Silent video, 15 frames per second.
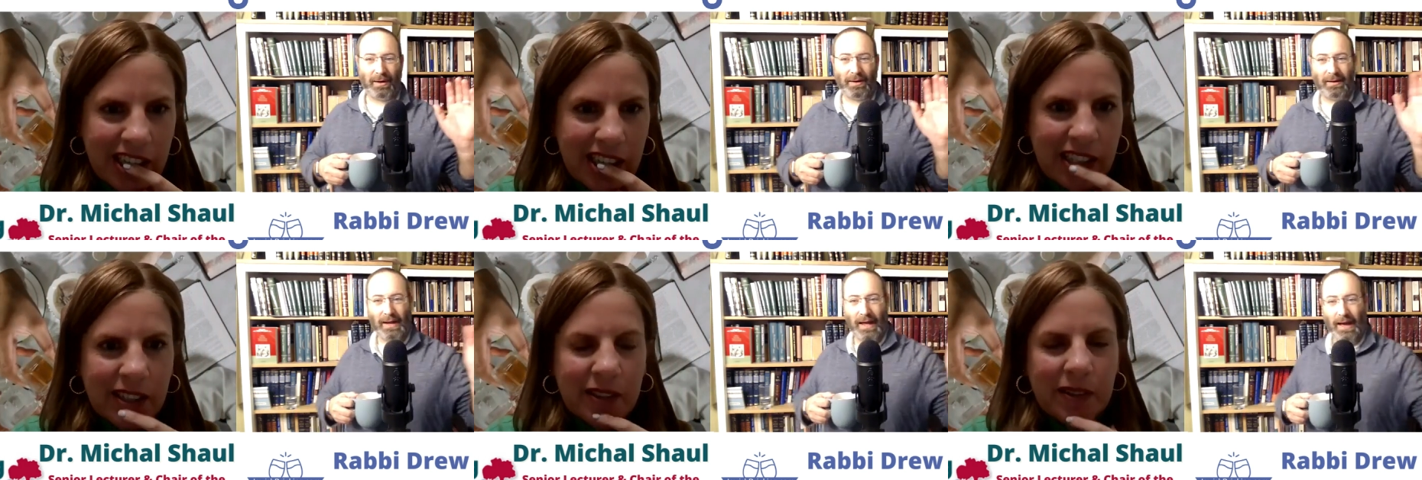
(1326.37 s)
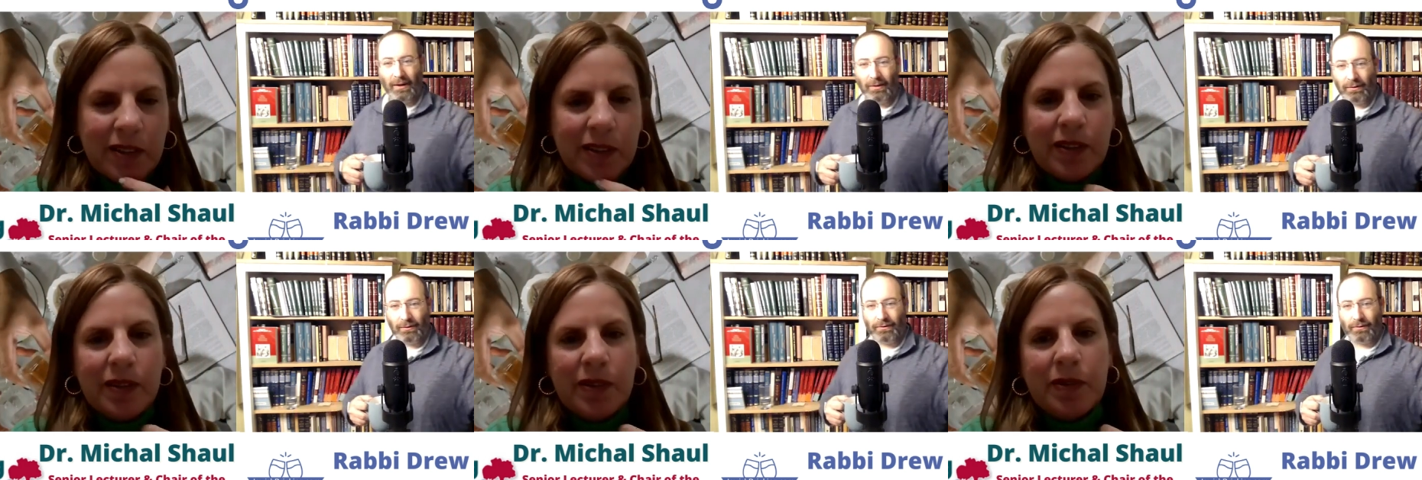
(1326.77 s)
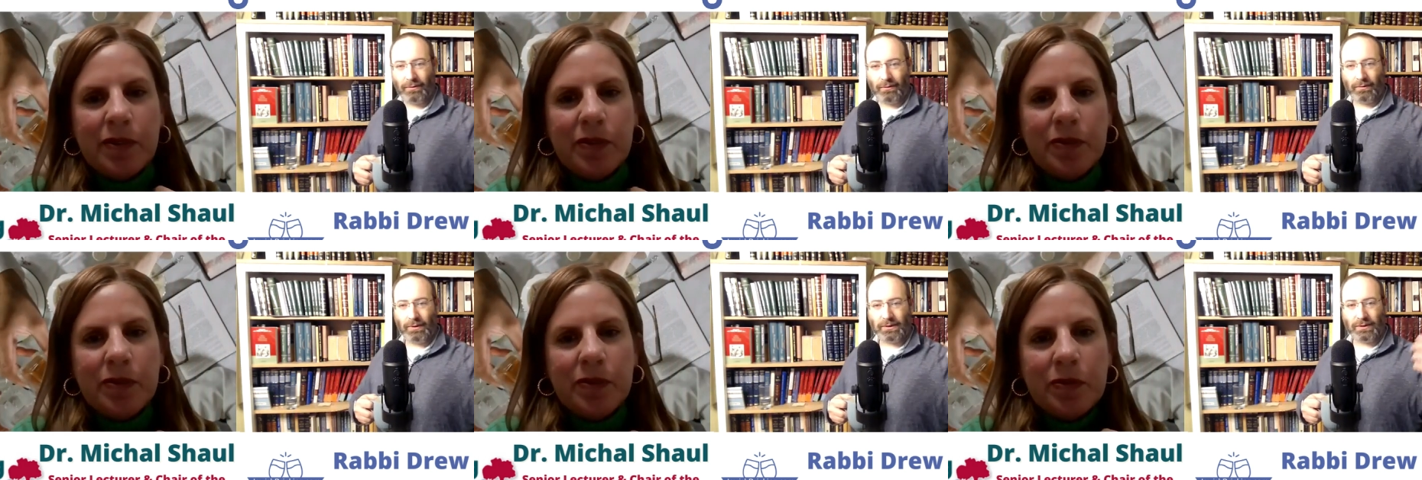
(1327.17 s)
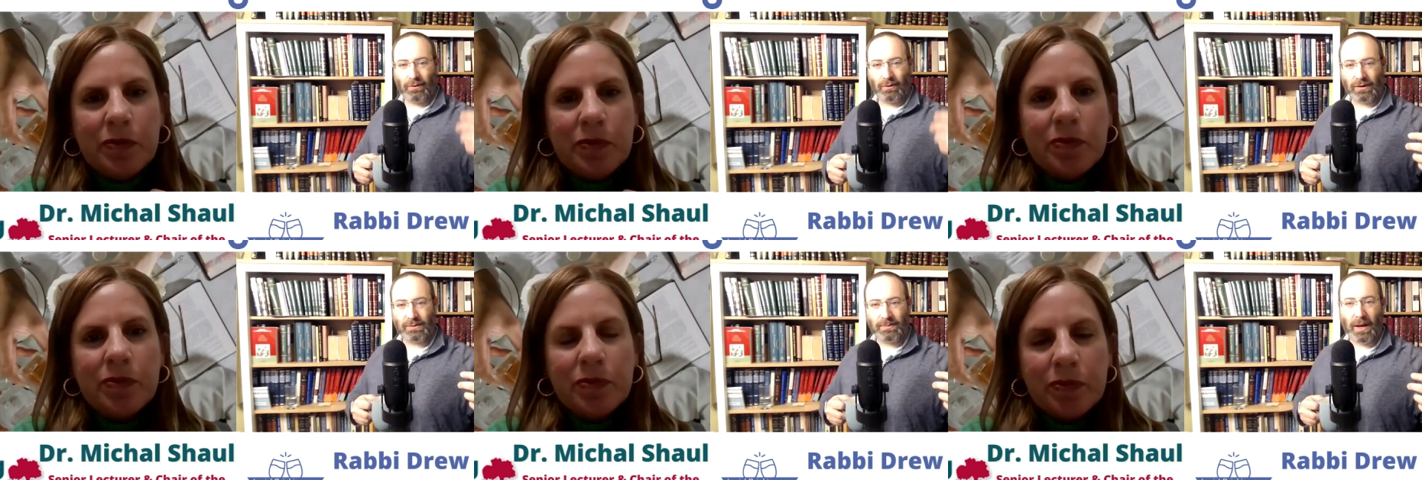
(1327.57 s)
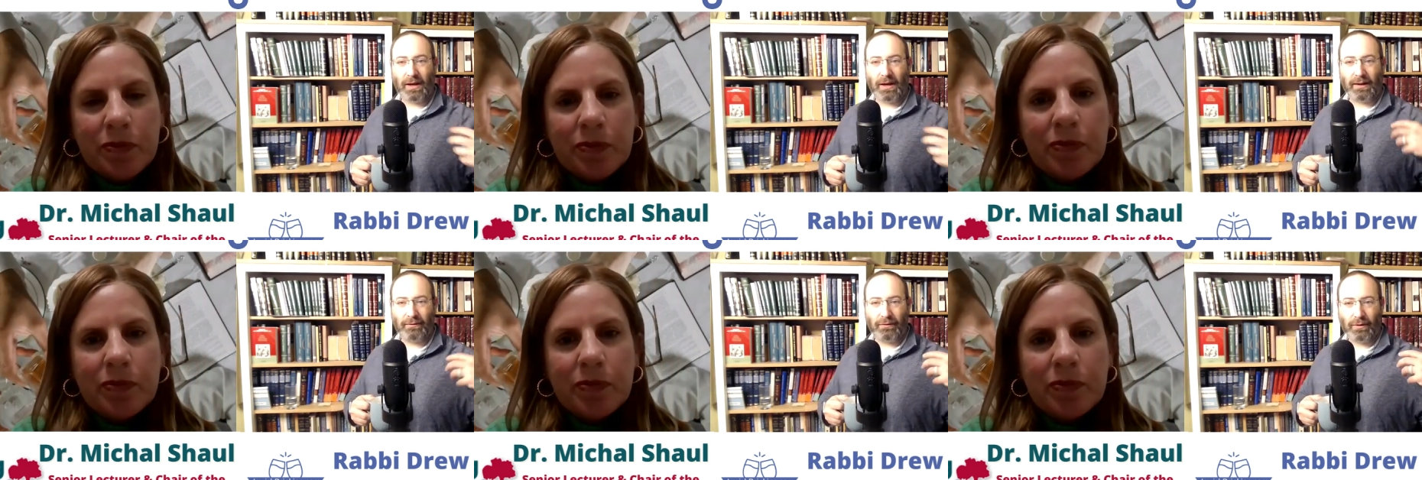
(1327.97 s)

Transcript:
Speaker 1: But now, what's corresponding